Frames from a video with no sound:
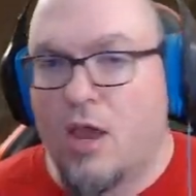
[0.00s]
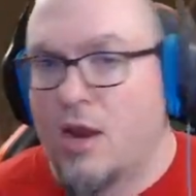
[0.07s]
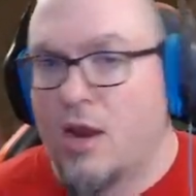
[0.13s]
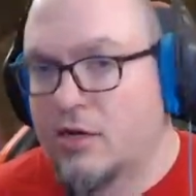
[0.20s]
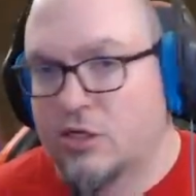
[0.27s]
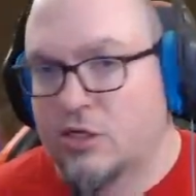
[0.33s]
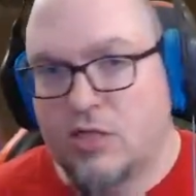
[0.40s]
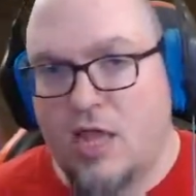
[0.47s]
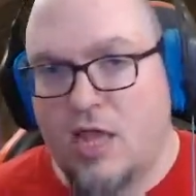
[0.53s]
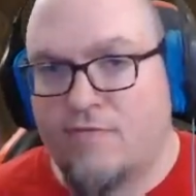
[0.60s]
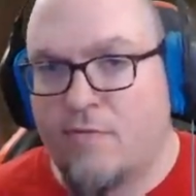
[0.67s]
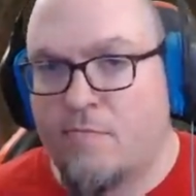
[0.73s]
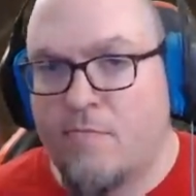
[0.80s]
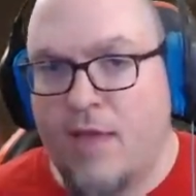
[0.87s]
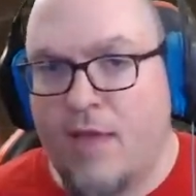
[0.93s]
and just have
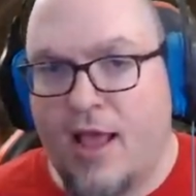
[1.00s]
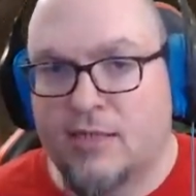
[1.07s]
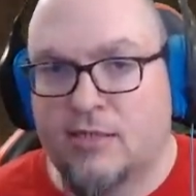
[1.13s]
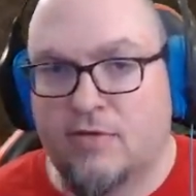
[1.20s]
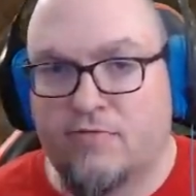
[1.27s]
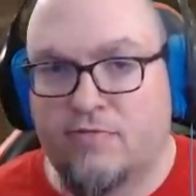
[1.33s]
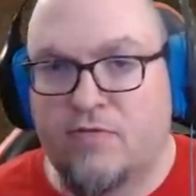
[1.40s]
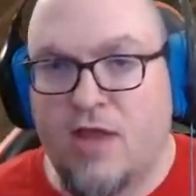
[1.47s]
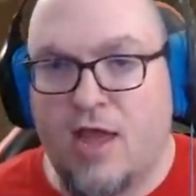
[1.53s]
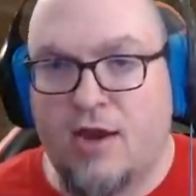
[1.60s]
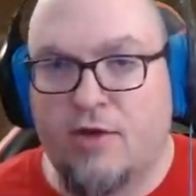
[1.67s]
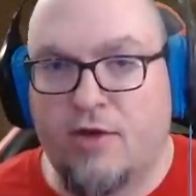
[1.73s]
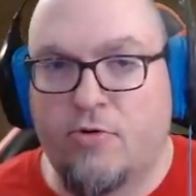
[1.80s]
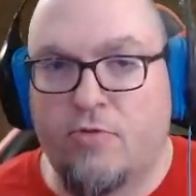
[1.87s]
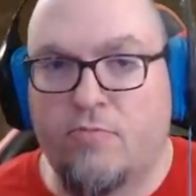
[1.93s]
a massive
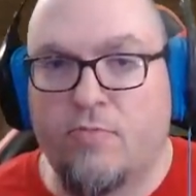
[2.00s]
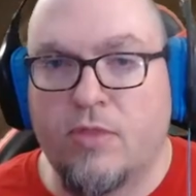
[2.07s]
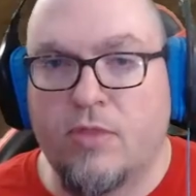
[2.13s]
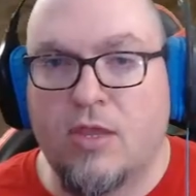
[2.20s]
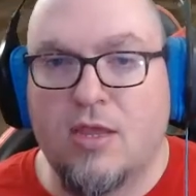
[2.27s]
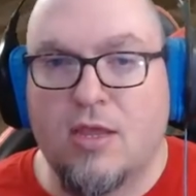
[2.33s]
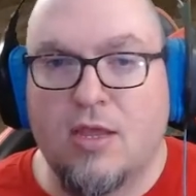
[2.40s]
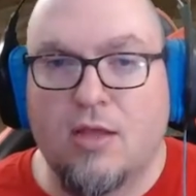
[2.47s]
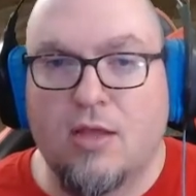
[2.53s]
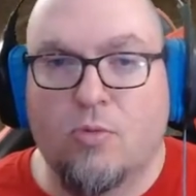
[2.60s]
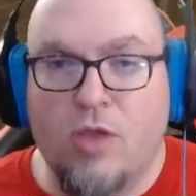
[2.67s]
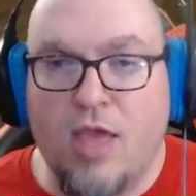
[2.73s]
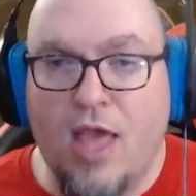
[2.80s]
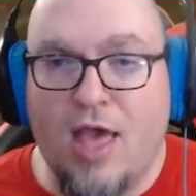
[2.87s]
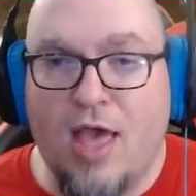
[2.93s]
dining room
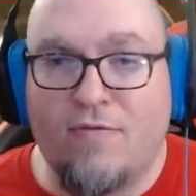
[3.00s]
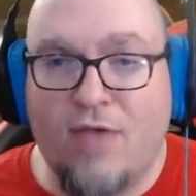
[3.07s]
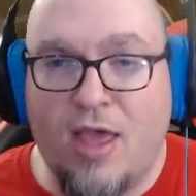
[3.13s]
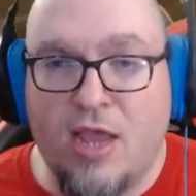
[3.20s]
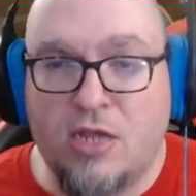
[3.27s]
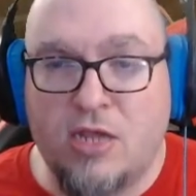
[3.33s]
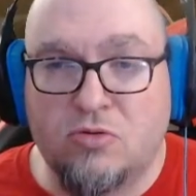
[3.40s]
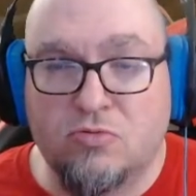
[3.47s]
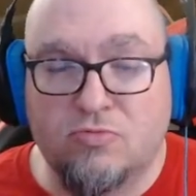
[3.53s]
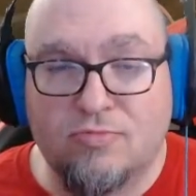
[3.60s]
we have a,